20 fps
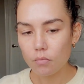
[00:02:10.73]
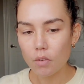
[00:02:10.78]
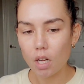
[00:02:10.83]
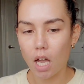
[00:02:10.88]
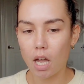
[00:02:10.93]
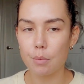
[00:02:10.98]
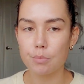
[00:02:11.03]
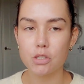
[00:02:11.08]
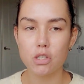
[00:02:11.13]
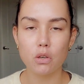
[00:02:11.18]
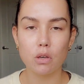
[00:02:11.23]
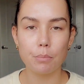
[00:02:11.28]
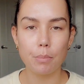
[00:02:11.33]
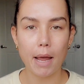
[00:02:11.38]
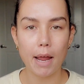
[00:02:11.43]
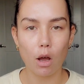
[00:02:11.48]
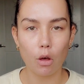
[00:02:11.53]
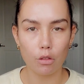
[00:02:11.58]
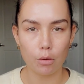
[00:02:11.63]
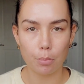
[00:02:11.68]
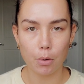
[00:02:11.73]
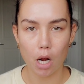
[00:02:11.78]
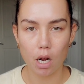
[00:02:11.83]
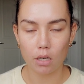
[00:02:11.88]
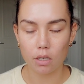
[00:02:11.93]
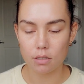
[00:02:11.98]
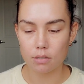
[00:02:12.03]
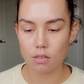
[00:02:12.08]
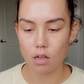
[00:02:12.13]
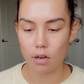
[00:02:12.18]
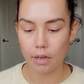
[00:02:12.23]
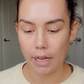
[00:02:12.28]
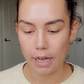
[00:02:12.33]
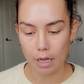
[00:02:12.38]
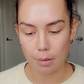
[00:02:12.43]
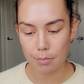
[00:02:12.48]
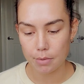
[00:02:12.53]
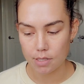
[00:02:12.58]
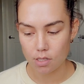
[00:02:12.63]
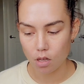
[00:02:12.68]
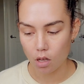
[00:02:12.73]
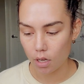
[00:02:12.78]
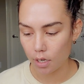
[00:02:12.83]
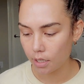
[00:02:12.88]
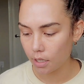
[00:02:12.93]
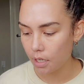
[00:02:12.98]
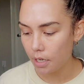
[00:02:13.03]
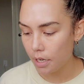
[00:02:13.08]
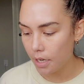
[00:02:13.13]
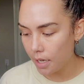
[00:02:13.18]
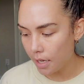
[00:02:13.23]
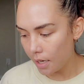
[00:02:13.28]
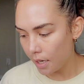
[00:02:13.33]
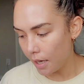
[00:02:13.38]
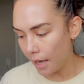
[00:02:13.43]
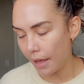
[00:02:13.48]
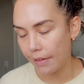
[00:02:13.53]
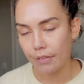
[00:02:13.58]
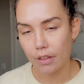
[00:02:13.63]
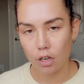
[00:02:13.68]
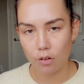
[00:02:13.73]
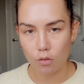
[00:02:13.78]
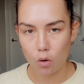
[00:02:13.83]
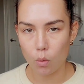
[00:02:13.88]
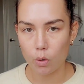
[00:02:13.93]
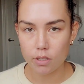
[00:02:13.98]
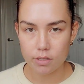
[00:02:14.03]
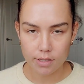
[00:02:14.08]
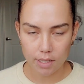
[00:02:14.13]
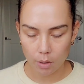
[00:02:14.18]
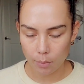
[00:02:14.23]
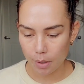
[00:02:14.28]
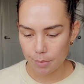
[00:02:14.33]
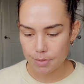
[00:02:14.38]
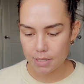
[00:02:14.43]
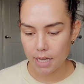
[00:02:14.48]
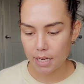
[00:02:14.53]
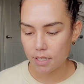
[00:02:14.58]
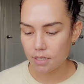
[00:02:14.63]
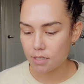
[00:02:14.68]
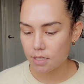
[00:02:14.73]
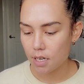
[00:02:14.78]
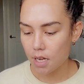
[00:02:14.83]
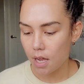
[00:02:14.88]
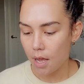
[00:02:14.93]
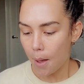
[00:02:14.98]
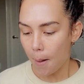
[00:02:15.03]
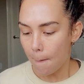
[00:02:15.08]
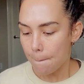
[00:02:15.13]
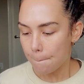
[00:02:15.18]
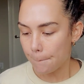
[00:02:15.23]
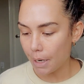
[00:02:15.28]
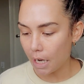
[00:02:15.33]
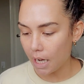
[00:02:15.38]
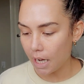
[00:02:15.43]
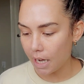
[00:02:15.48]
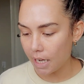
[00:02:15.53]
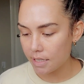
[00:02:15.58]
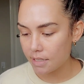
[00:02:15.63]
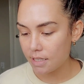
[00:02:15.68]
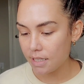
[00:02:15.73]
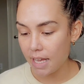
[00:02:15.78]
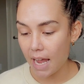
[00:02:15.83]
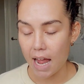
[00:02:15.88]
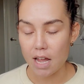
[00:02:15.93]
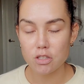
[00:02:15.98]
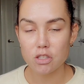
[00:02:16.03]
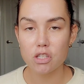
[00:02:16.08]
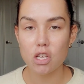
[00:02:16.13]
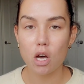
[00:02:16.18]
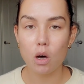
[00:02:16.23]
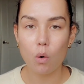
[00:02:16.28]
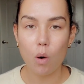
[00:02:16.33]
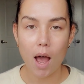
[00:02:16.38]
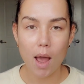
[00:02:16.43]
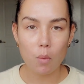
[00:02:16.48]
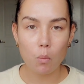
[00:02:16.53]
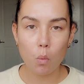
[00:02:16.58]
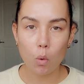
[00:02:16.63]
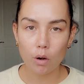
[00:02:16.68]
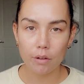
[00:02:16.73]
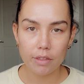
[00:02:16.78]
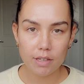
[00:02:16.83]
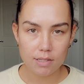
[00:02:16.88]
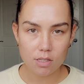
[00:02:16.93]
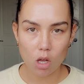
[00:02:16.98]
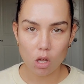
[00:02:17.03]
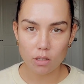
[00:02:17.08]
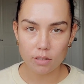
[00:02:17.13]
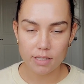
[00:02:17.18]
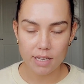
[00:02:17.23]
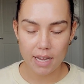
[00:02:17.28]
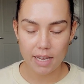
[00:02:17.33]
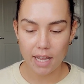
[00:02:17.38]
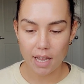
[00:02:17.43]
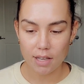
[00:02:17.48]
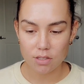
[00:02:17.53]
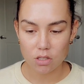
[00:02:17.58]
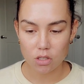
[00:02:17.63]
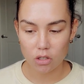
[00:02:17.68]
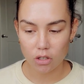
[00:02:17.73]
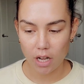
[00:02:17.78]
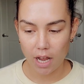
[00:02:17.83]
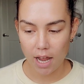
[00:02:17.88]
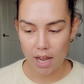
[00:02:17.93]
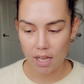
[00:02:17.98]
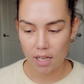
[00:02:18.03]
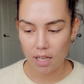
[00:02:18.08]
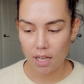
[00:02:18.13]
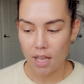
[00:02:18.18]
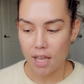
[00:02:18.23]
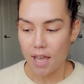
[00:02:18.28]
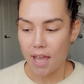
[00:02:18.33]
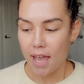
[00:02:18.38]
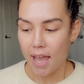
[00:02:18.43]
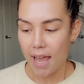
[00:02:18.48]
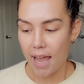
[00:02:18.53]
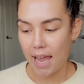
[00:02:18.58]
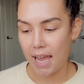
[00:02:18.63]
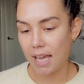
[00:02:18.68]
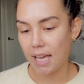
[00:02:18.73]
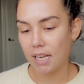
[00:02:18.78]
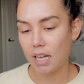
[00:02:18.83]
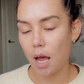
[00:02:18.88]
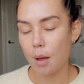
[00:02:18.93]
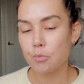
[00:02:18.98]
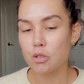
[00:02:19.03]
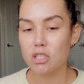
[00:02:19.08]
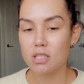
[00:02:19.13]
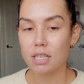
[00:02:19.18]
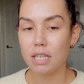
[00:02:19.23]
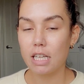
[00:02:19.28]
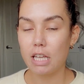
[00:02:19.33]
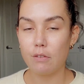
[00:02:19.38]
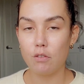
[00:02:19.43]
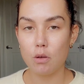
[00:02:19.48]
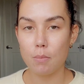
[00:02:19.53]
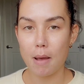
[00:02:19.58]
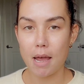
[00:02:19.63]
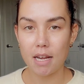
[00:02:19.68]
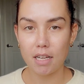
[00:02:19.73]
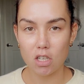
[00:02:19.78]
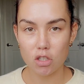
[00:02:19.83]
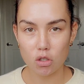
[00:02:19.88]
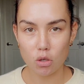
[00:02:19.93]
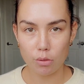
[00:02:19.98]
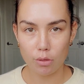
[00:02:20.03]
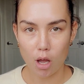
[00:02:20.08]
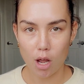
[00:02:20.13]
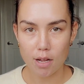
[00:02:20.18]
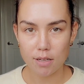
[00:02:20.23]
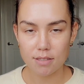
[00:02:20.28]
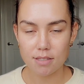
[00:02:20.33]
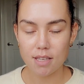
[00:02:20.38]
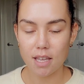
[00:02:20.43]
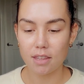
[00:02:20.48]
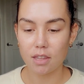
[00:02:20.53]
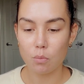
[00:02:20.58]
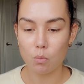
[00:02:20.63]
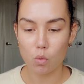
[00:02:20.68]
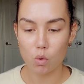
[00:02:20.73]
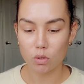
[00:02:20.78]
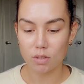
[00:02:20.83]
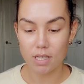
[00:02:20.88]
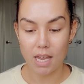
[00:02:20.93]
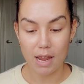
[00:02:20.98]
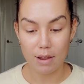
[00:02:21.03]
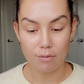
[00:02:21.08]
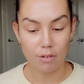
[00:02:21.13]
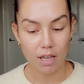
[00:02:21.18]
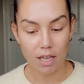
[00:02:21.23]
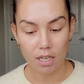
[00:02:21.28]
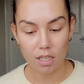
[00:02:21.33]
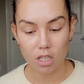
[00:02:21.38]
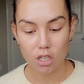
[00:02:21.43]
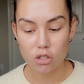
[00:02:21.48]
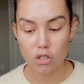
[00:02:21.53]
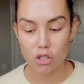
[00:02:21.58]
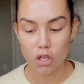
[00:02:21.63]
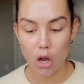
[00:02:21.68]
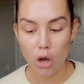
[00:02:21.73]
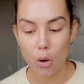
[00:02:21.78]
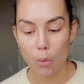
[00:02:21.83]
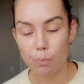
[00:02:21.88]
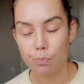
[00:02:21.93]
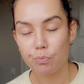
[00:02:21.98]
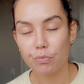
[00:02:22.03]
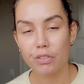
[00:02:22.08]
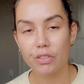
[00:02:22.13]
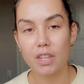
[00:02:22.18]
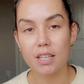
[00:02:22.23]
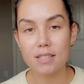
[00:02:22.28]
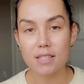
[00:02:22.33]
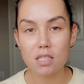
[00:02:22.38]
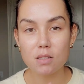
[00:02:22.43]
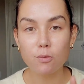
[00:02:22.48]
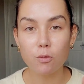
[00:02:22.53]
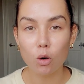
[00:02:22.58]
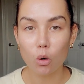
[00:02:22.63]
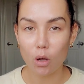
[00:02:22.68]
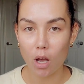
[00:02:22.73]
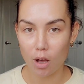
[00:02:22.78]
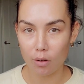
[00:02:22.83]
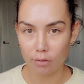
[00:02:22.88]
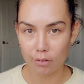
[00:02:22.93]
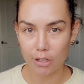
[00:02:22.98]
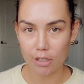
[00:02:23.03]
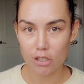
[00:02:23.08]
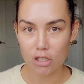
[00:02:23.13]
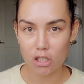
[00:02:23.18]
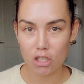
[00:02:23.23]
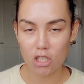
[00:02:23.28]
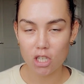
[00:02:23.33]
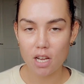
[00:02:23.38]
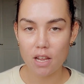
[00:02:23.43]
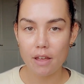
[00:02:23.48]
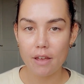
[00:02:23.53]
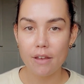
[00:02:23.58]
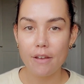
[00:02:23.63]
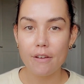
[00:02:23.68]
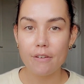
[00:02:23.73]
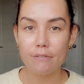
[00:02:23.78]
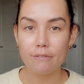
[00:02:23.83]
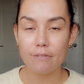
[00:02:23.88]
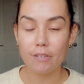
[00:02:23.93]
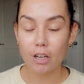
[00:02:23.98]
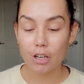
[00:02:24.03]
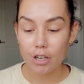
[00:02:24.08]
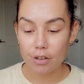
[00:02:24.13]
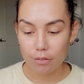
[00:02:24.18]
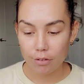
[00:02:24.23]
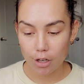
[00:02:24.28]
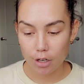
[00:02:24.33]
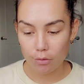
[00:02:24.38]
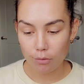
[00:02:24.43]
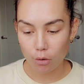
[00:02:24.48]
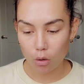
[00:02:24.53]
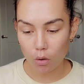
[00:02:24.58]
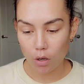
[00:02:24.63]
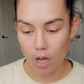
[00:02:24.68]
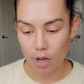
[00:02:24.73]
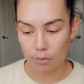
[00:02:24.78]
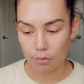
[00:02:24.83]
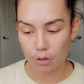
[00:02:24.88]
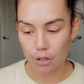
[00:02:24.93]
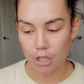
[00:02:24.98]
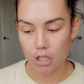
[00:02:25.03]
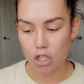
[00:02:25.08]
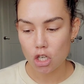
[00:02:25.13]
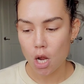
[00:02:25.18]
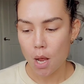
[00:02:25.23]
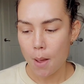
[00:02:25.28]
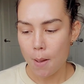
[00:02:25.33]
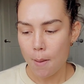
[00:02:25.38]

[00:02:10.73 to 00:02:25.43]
Um, so you can buy all the products on Amazon and then of course their website. But yeah, so I wore this all day yesterday and I'm just gonna give you my initial thoughts and then we'll dive in. So this is full coverage, very, very full coverage.